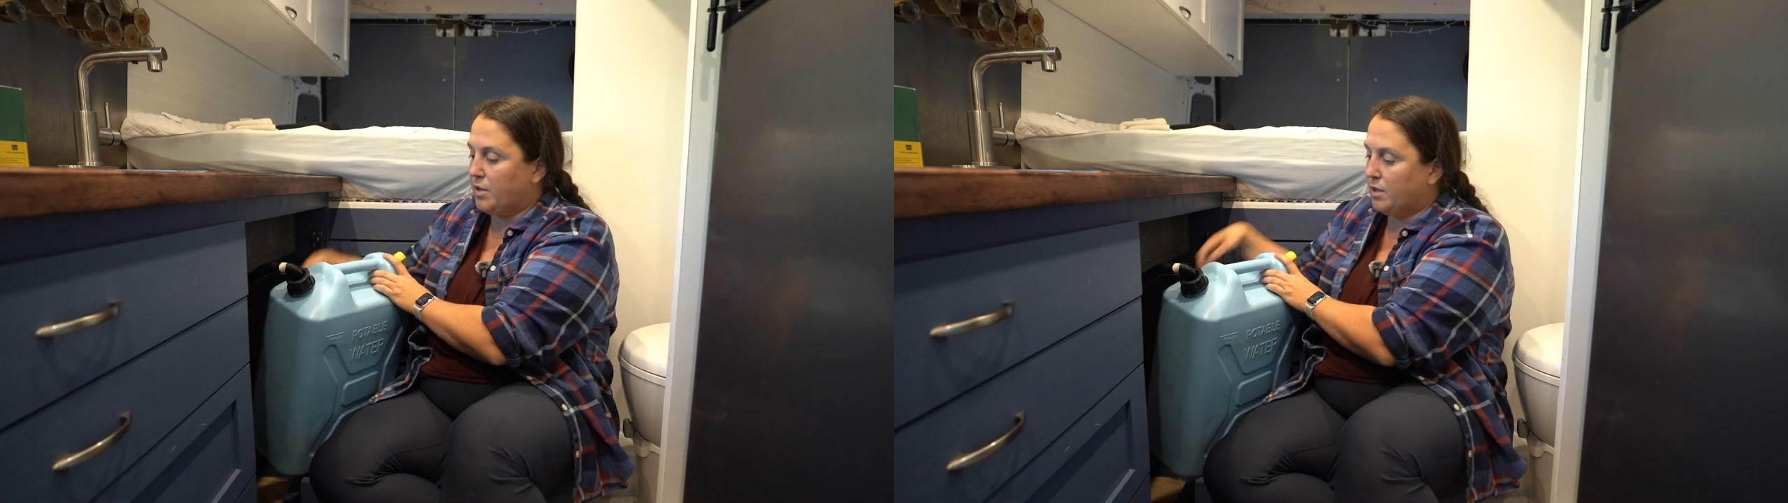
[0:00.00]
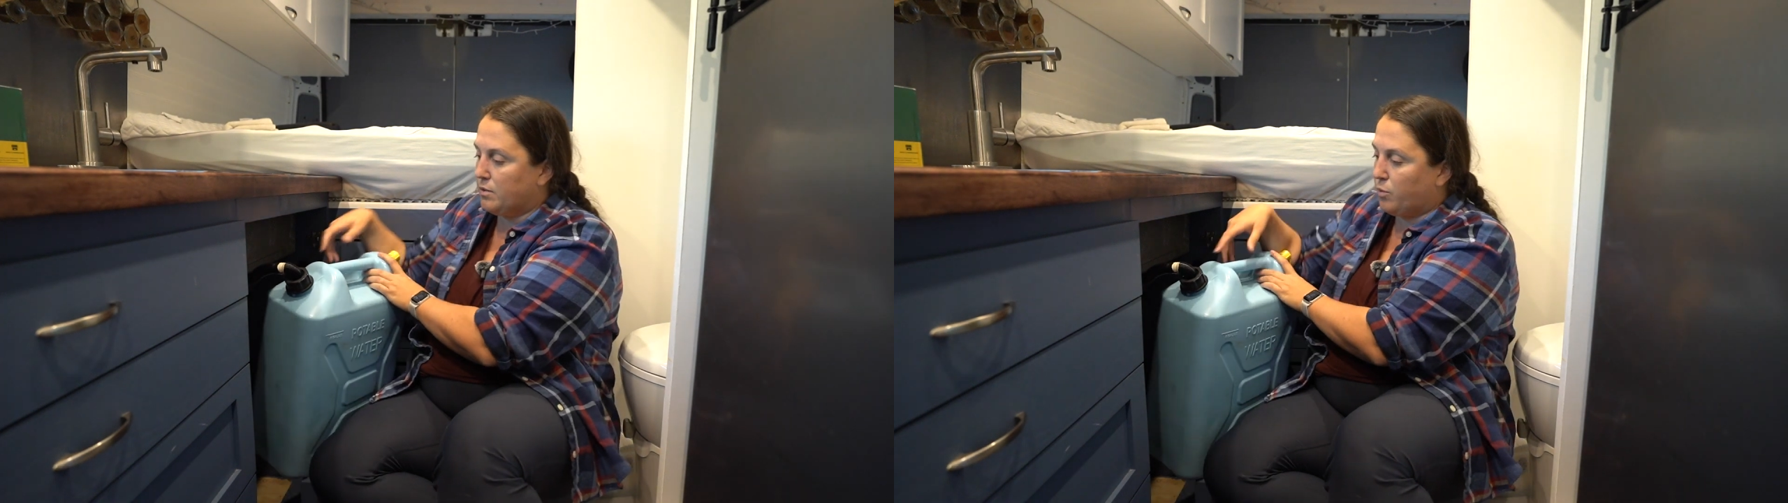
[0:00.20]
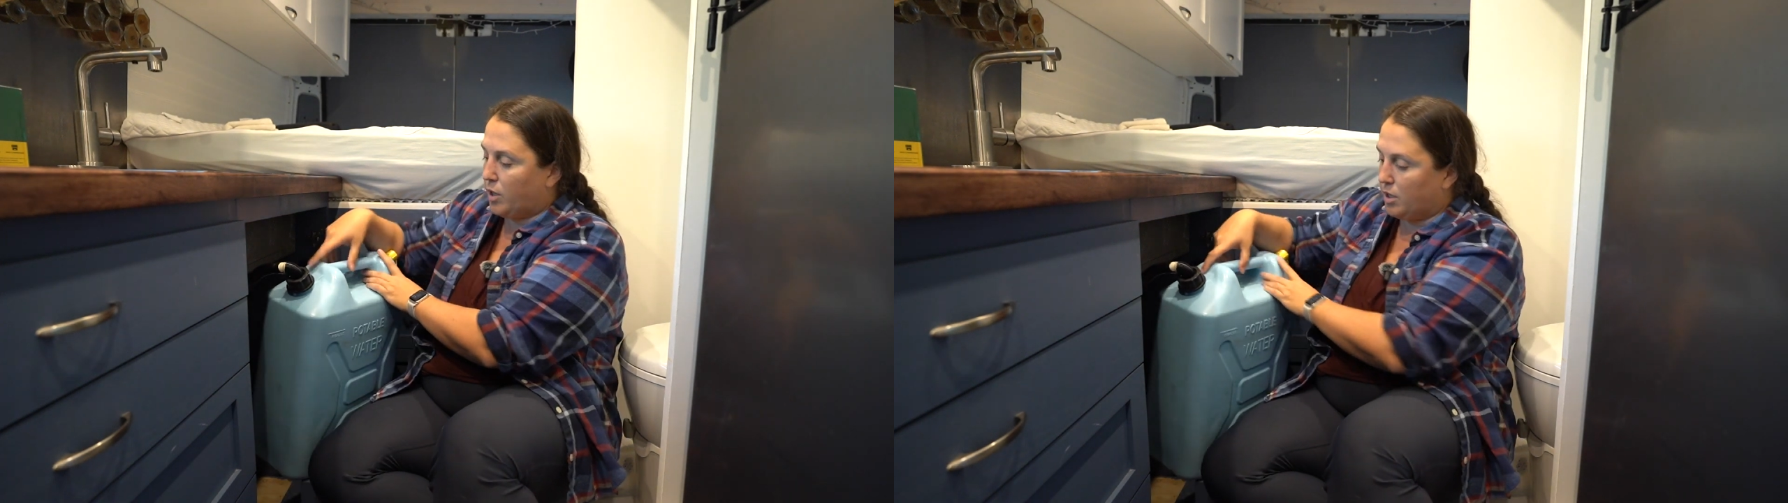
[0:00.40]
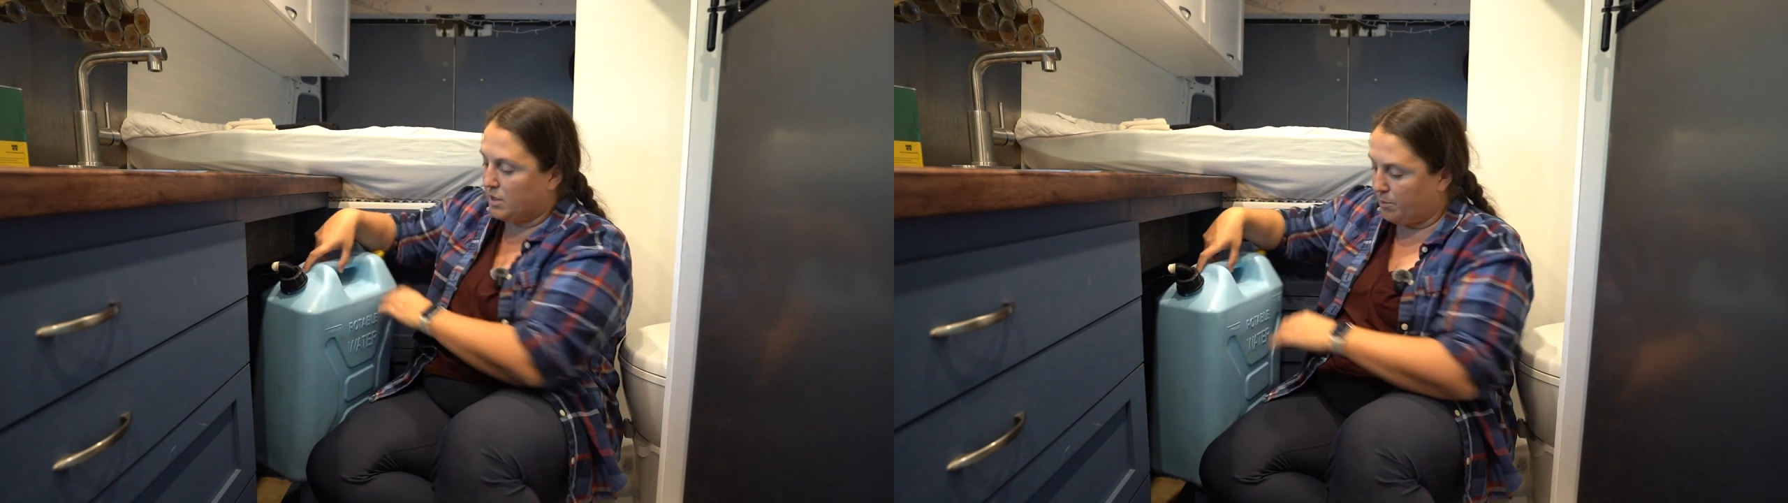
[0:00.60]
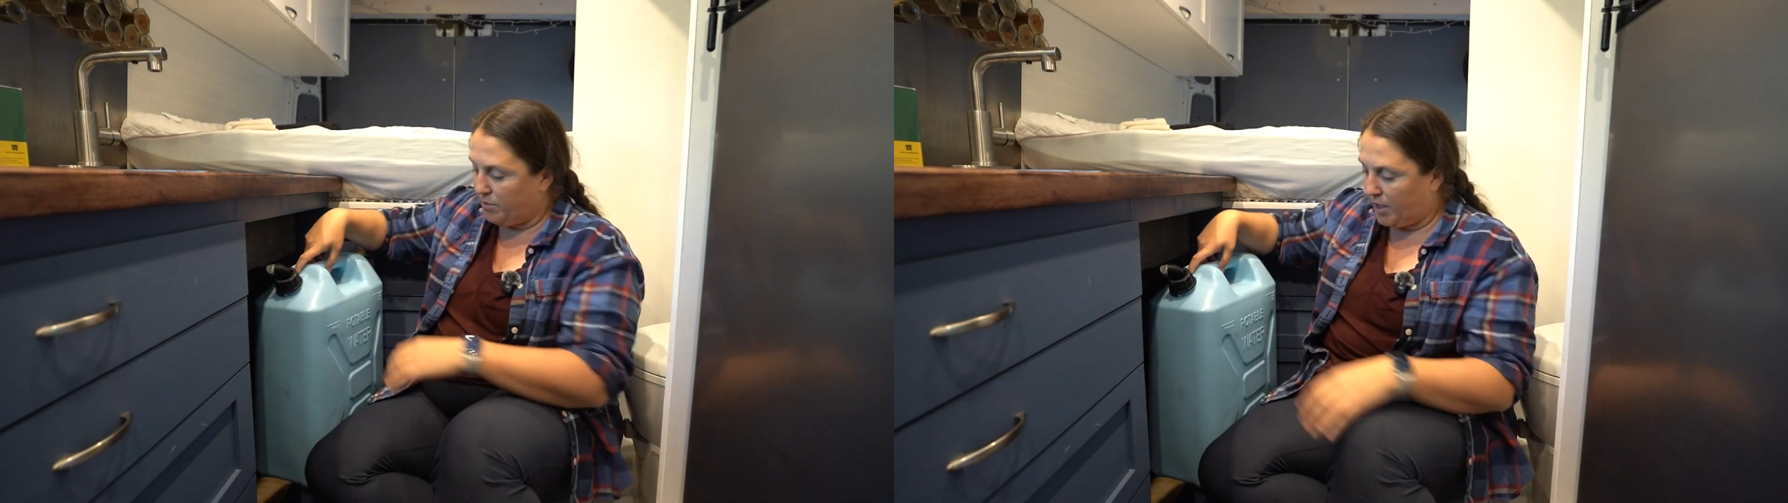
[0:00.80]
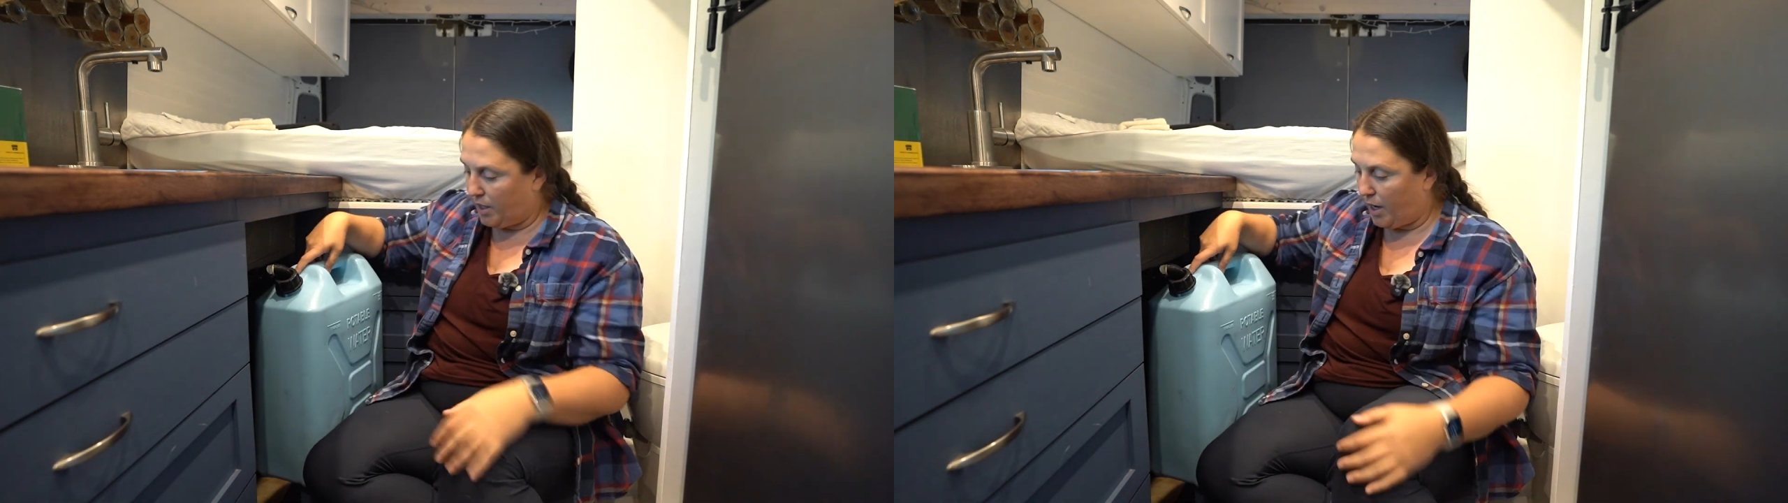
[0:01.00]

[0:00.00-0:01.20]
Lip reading: These were some of the